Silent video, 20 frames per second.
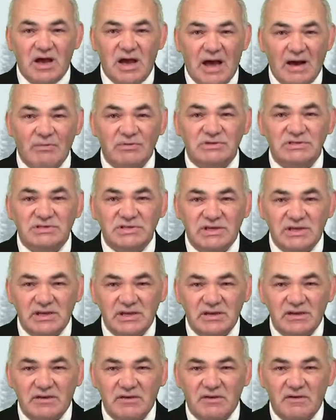I would
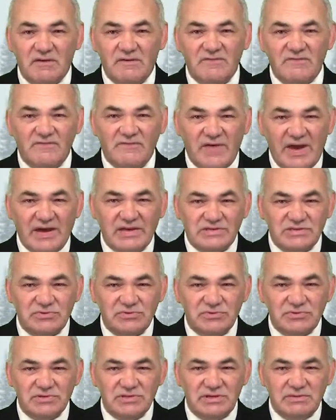say fasten
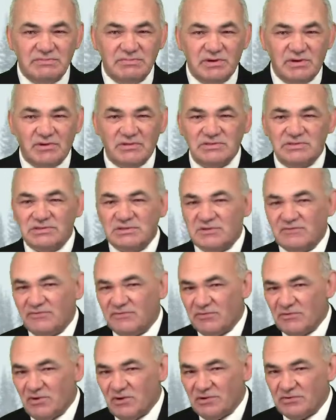your seat belts
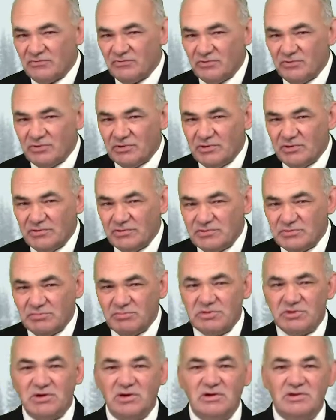if you're on a roller coaster,
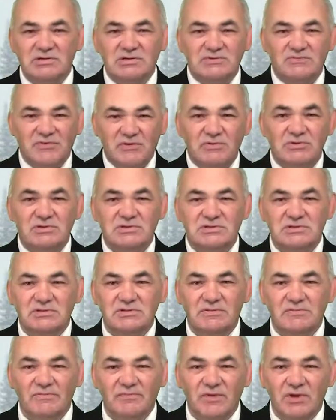because folks,
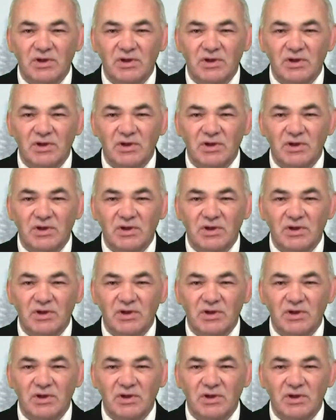